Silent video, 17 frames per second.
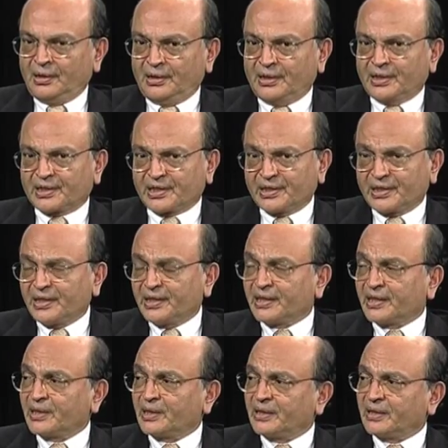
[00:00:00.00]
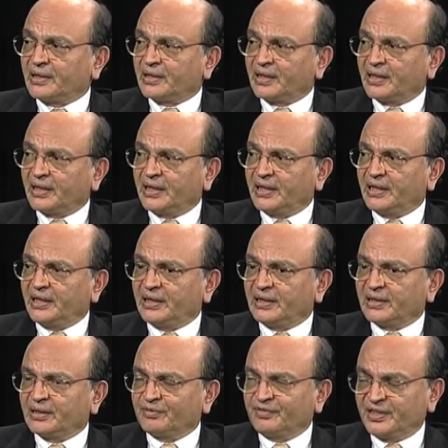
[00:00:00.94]
Yes, indeed. I, I
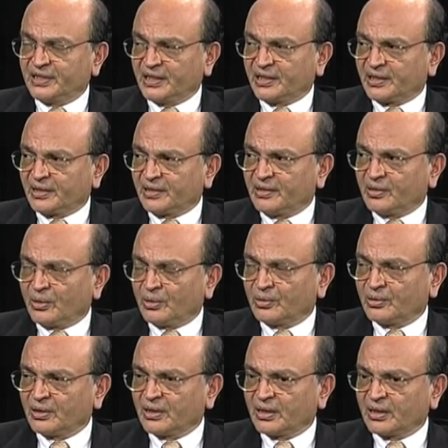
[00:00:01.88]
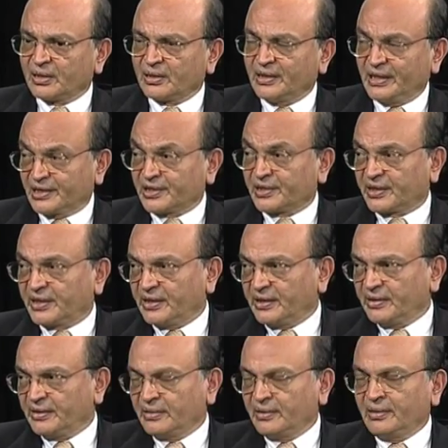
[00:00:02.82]
visited on
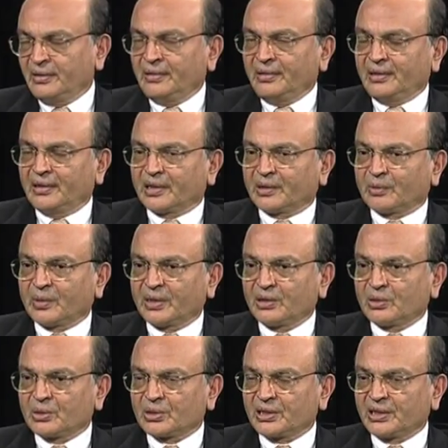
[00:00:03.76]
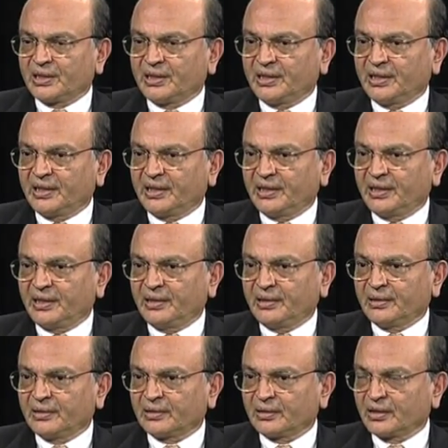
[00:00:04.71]
yesterday. I went to see the,
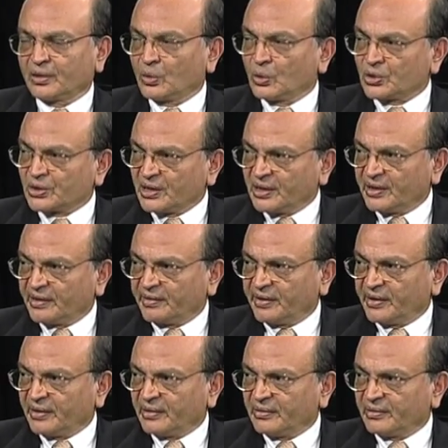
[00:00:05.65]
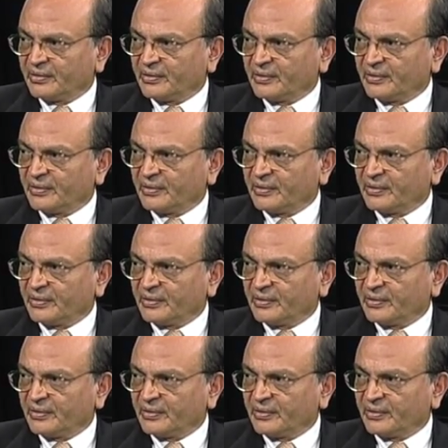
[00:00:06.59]
the coastal area. That is on